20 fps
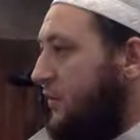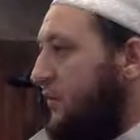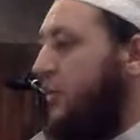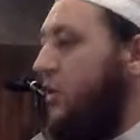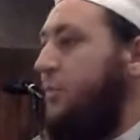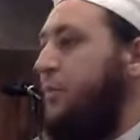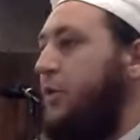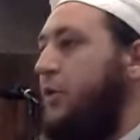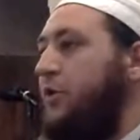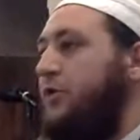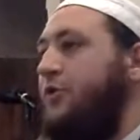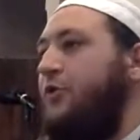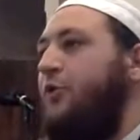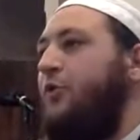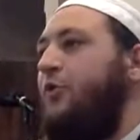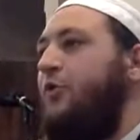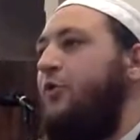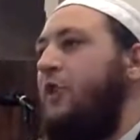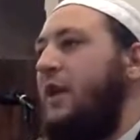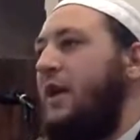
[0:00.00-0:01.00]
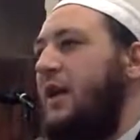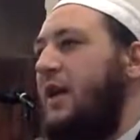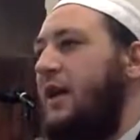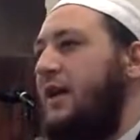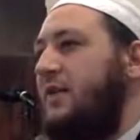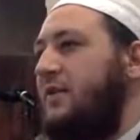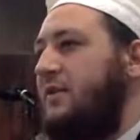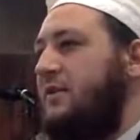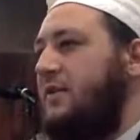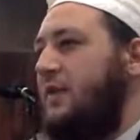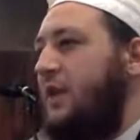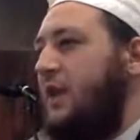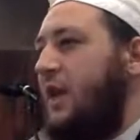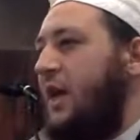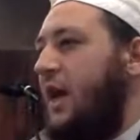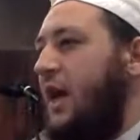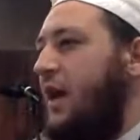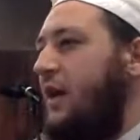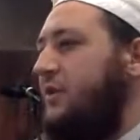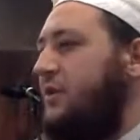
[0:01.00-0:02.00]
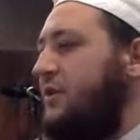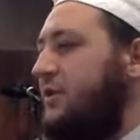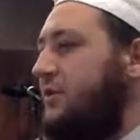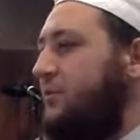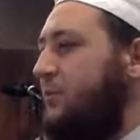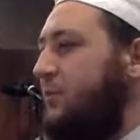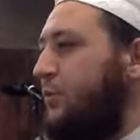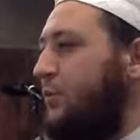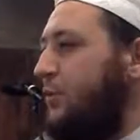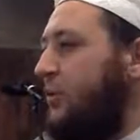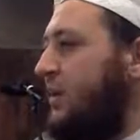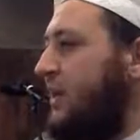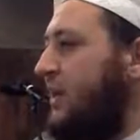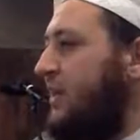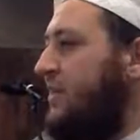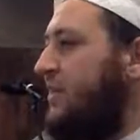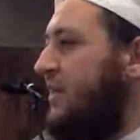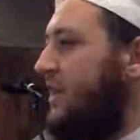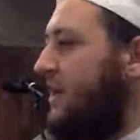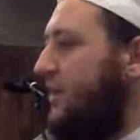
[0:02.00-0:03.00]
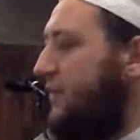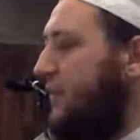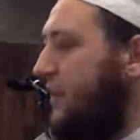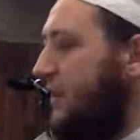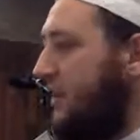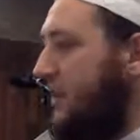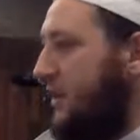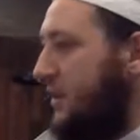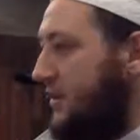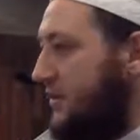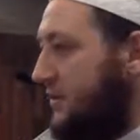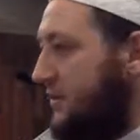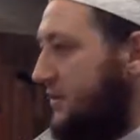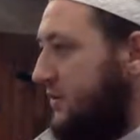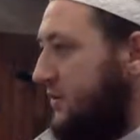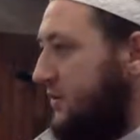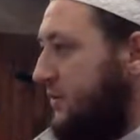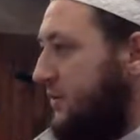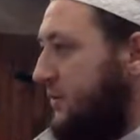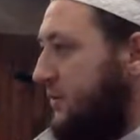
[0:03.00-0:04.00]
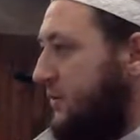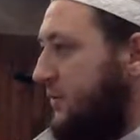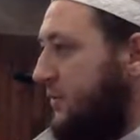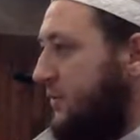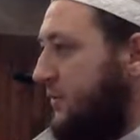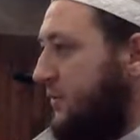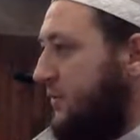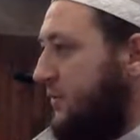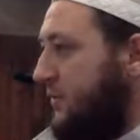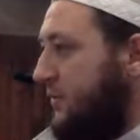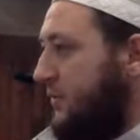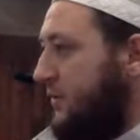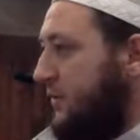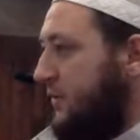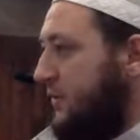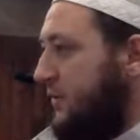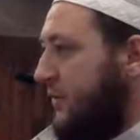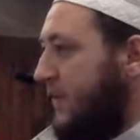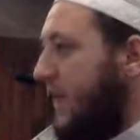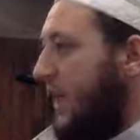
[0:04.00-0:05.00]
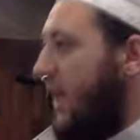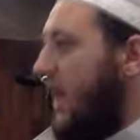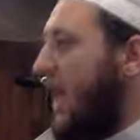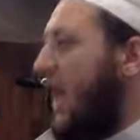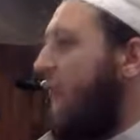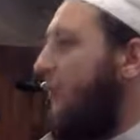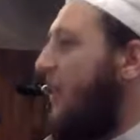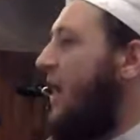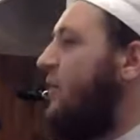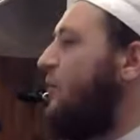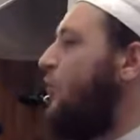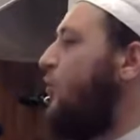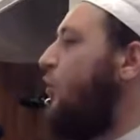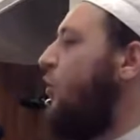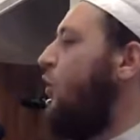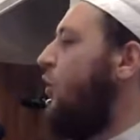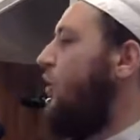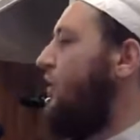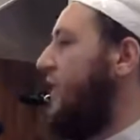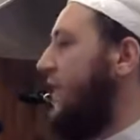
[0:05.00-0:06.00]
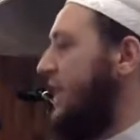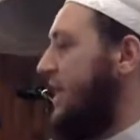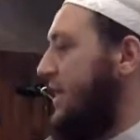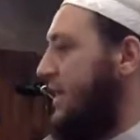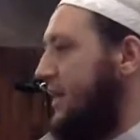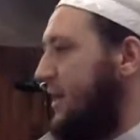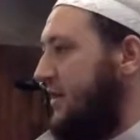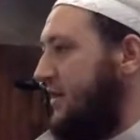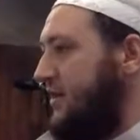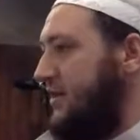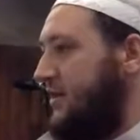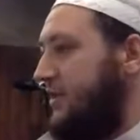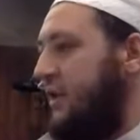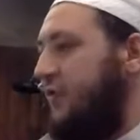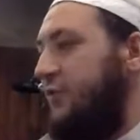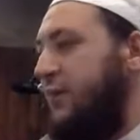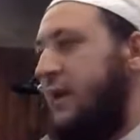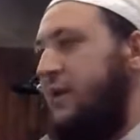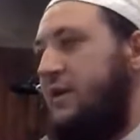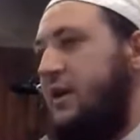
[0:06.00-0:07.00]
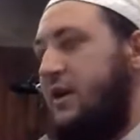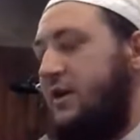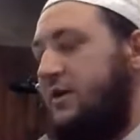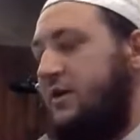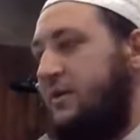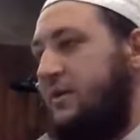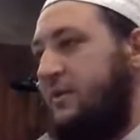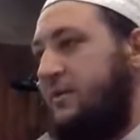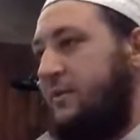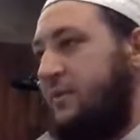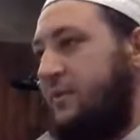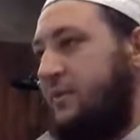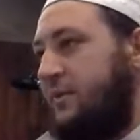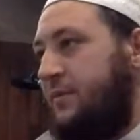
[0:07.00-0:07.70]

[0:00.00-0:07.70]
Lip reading: For a person who realized how small and insignificant he is and how unworthy he is of paradise.